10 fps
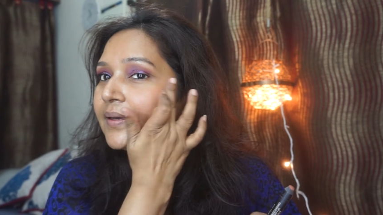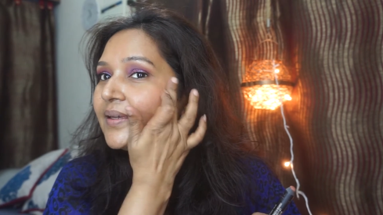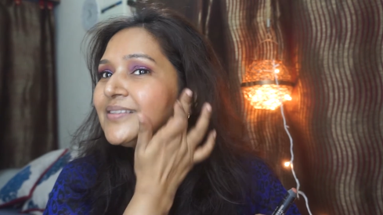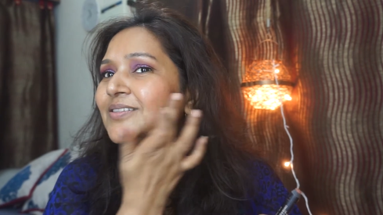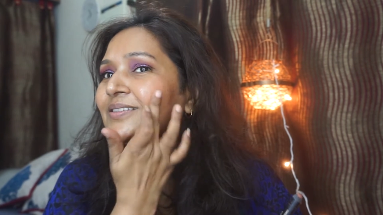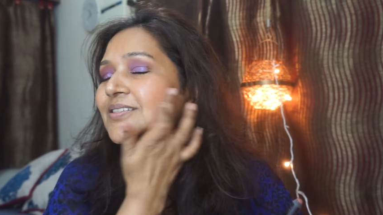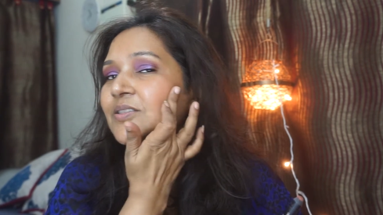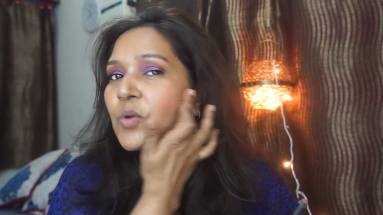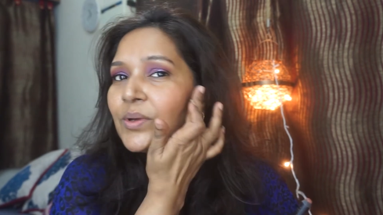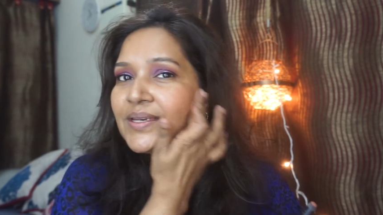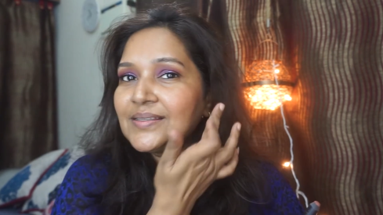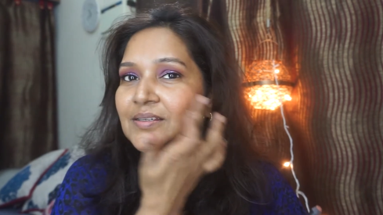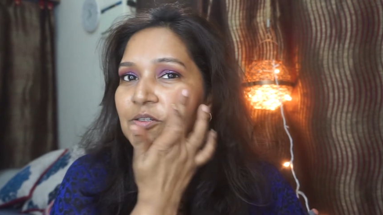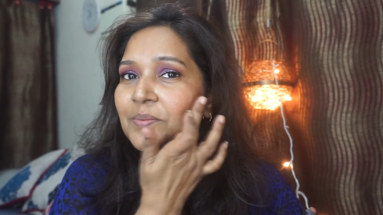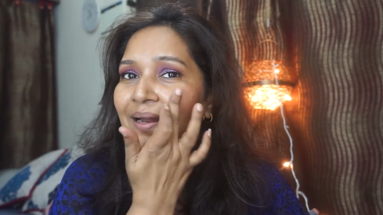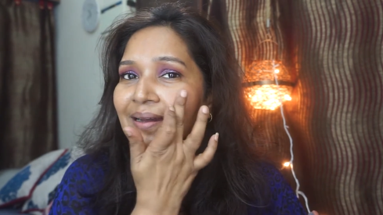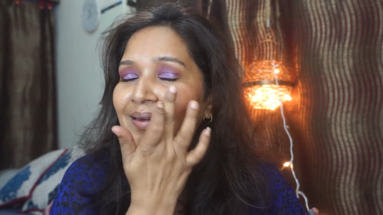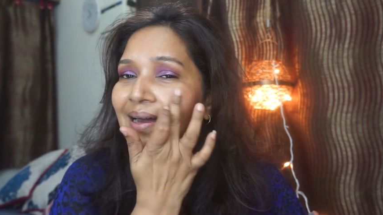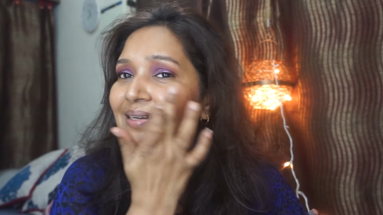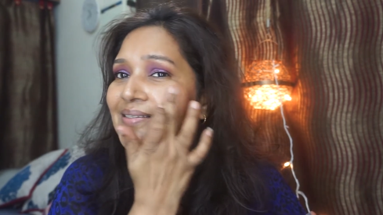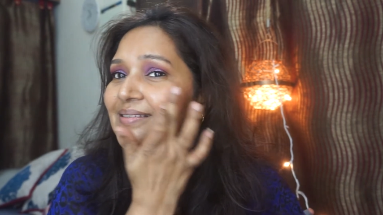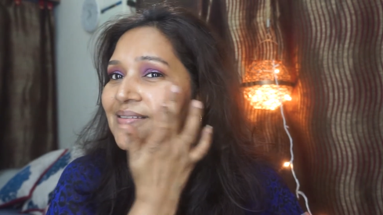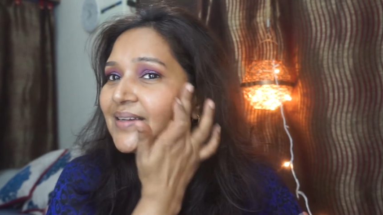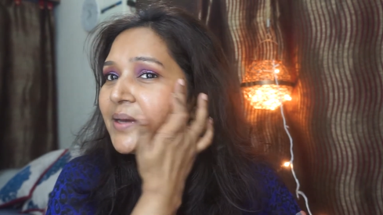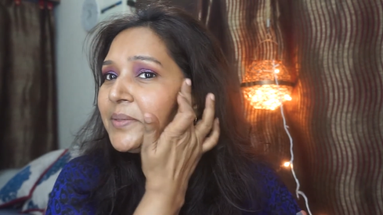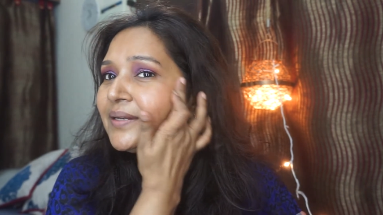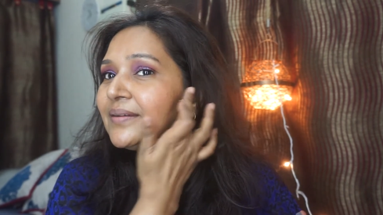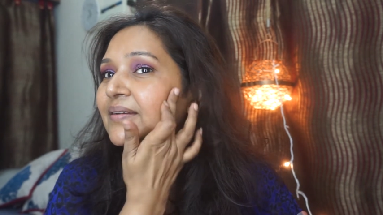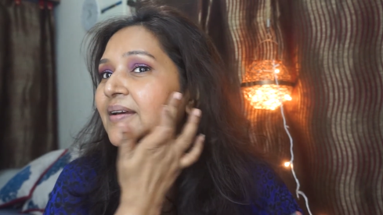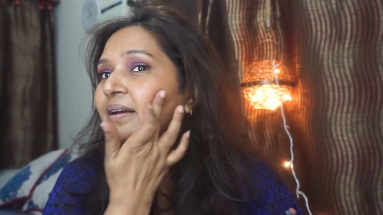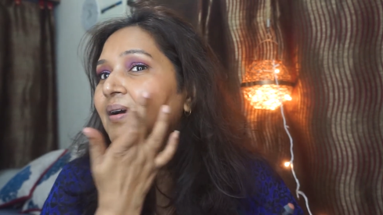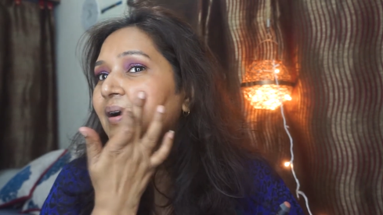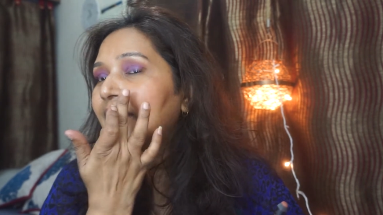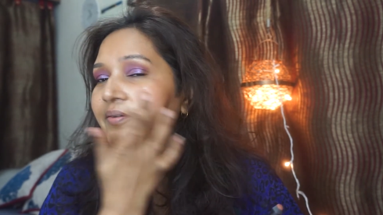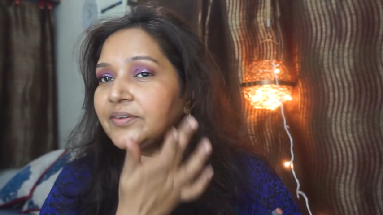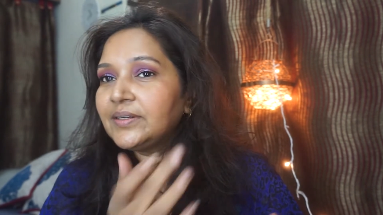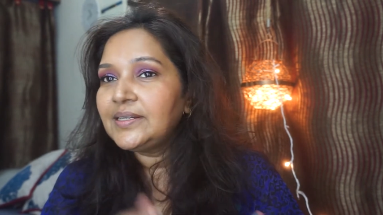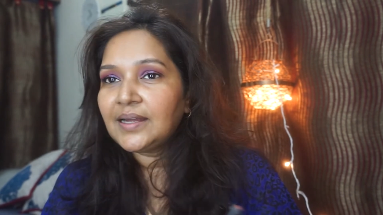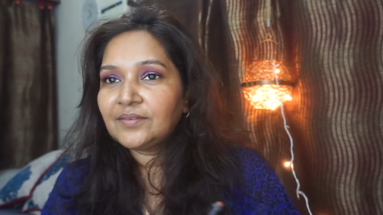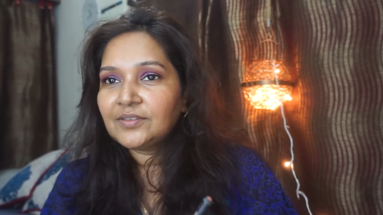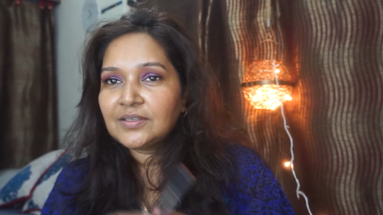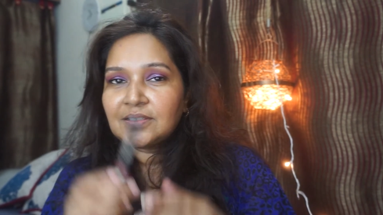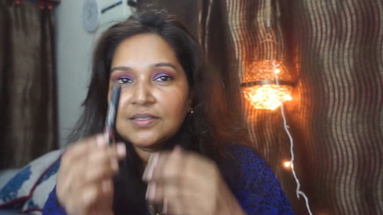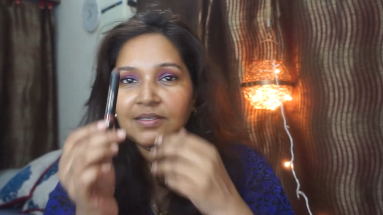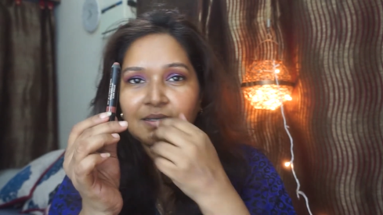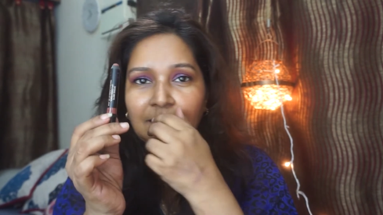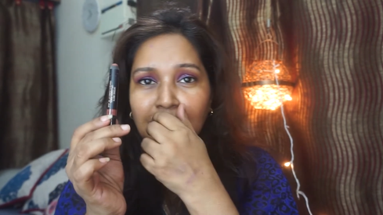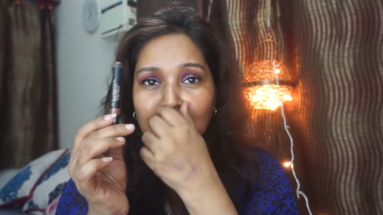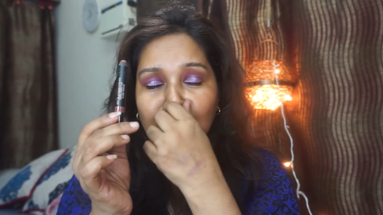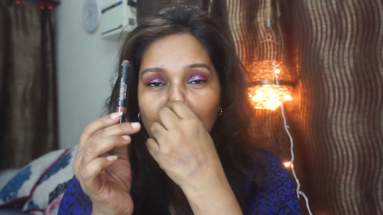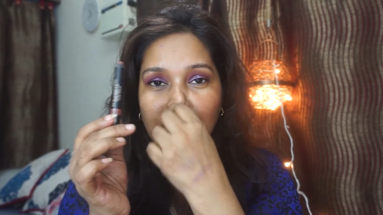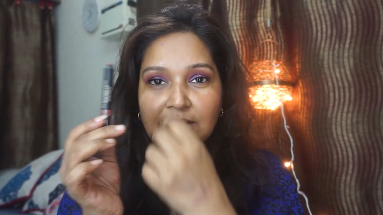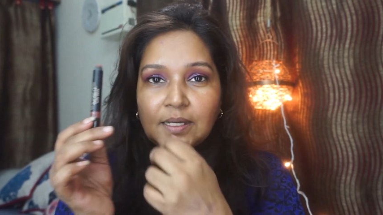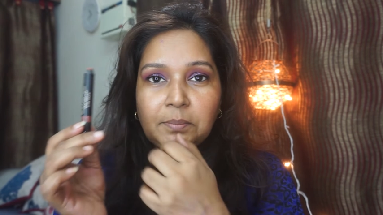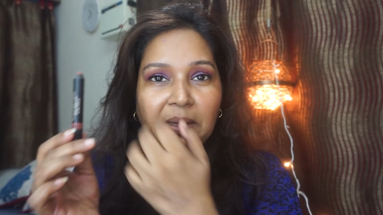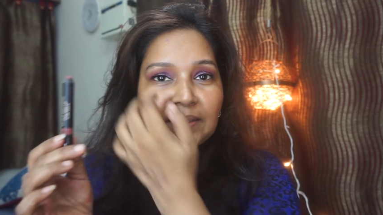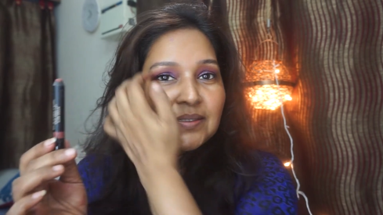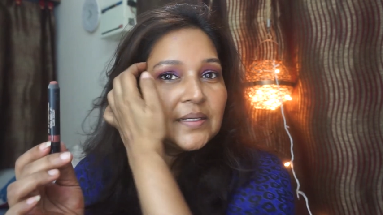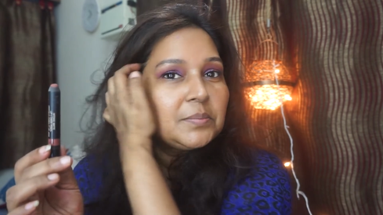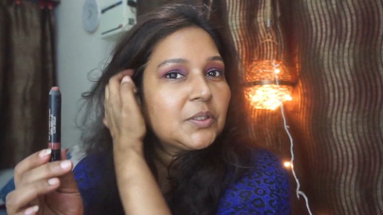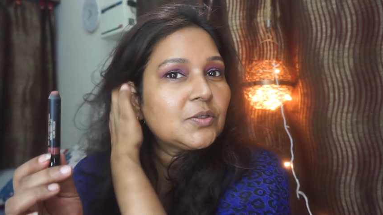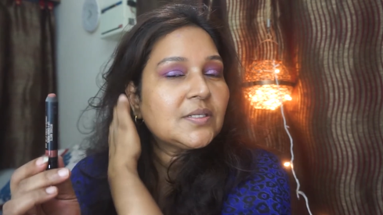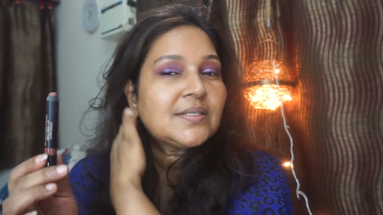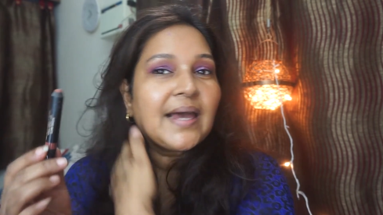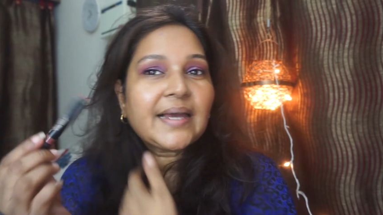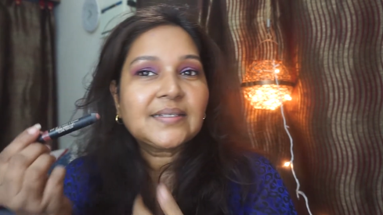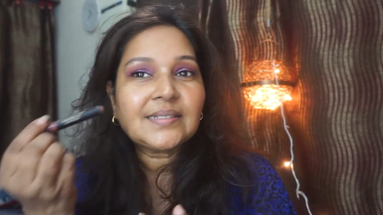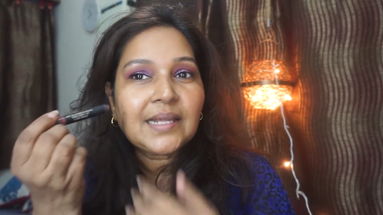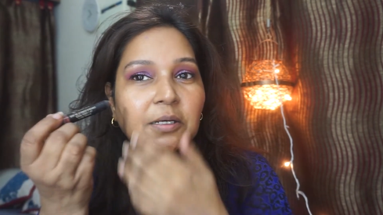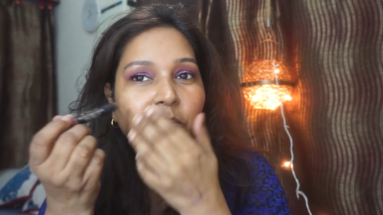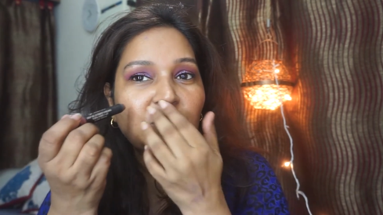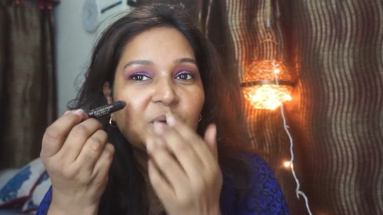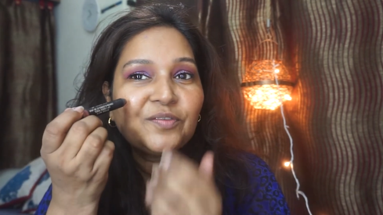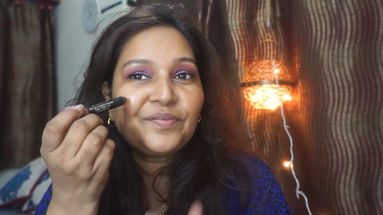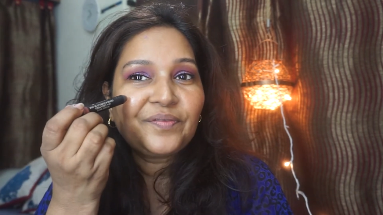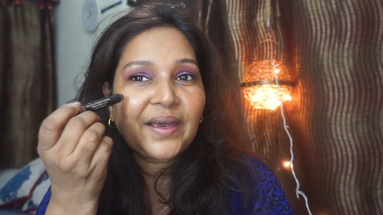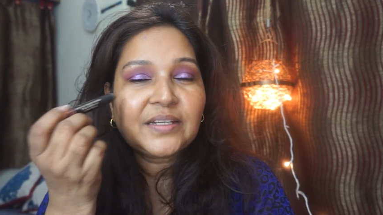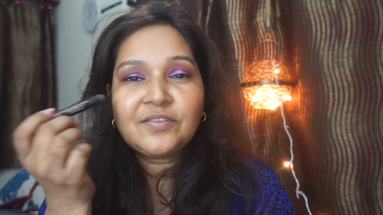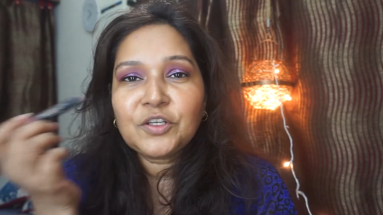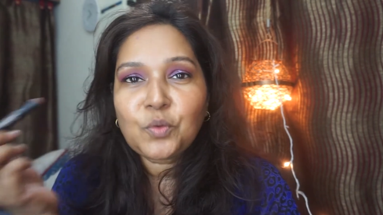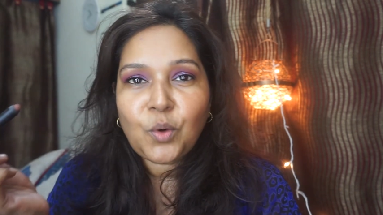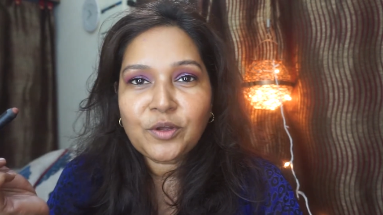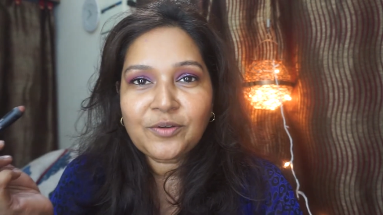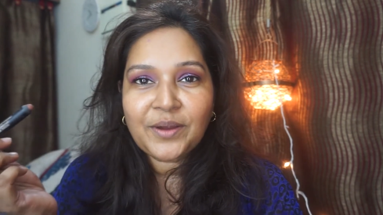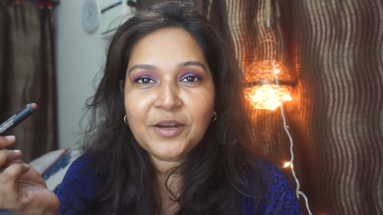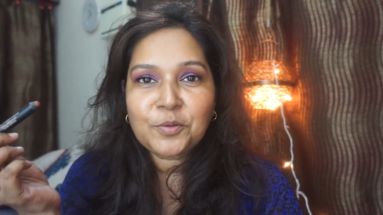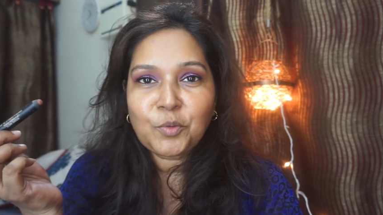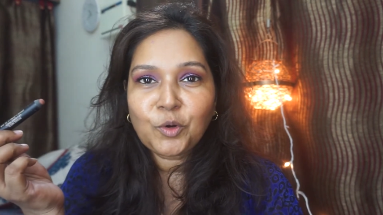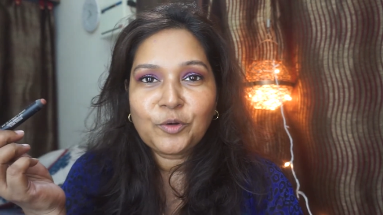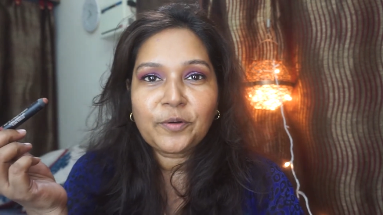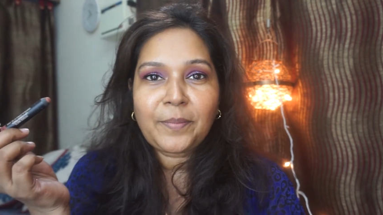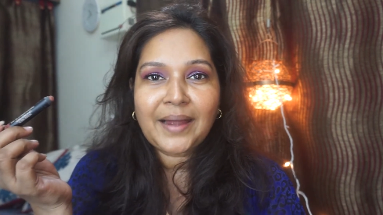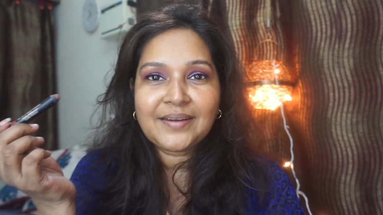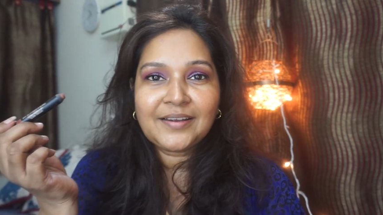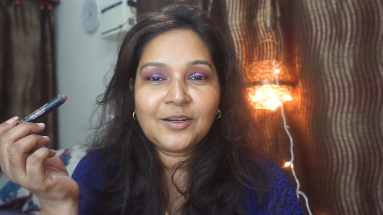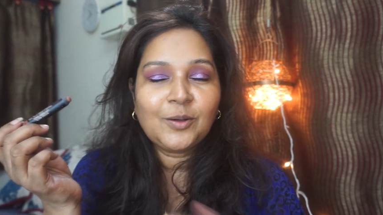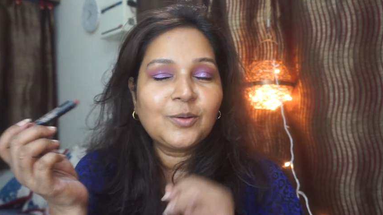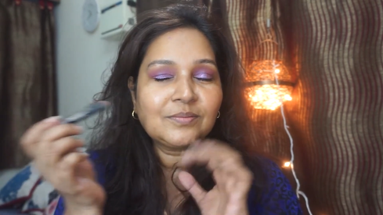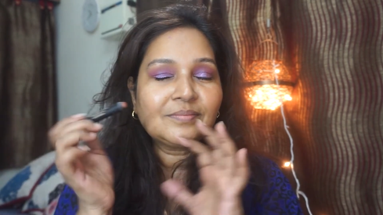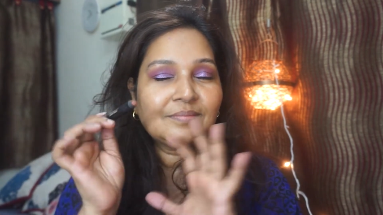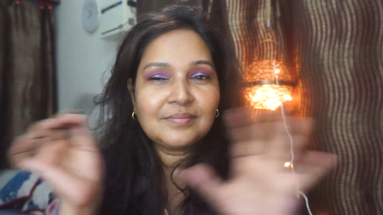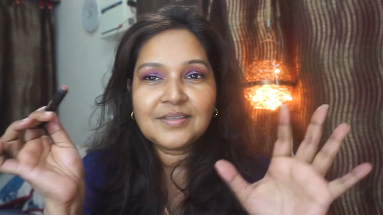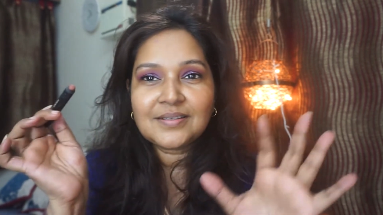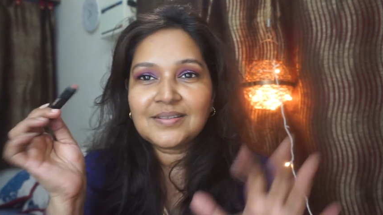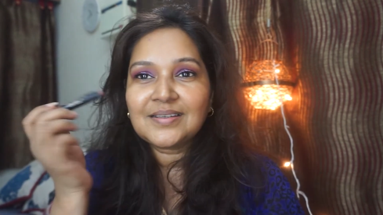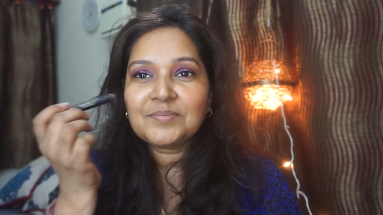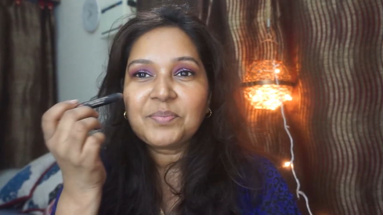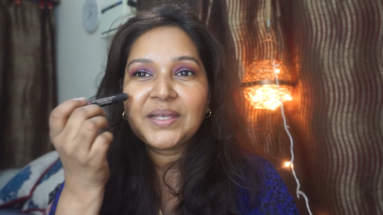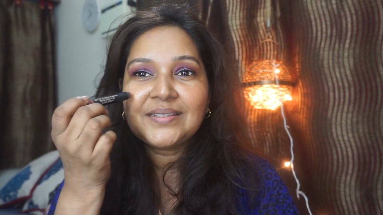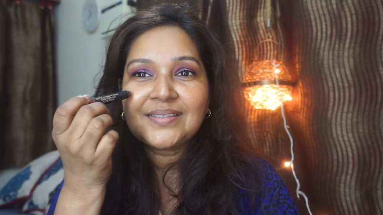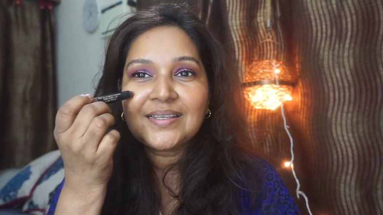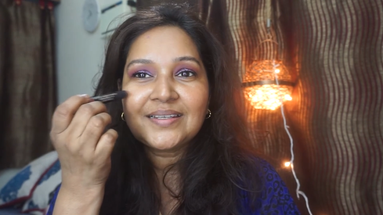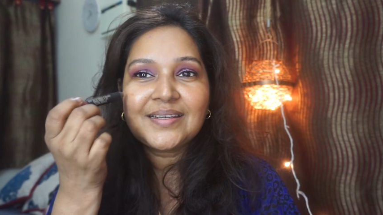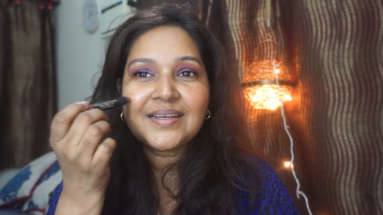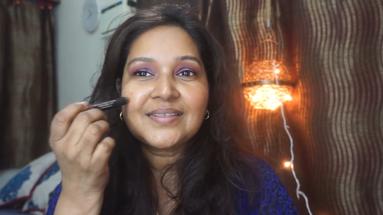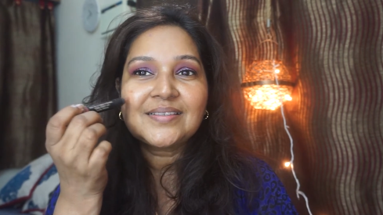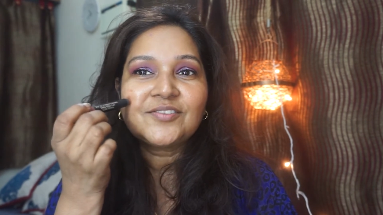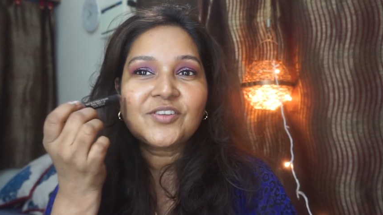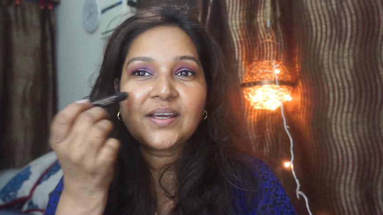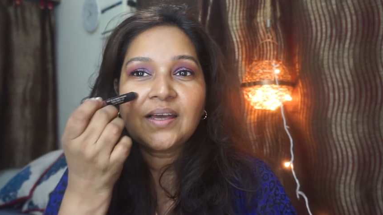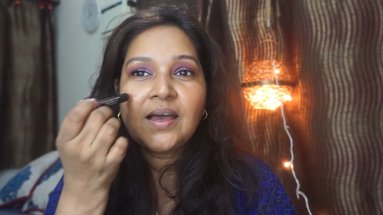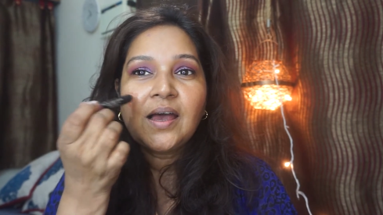It's so easy to blend, guys. I mean, I really love this Nudestix pencil because it acts like a perfect, when you want to create a monochromatic look, this pencil does the trick.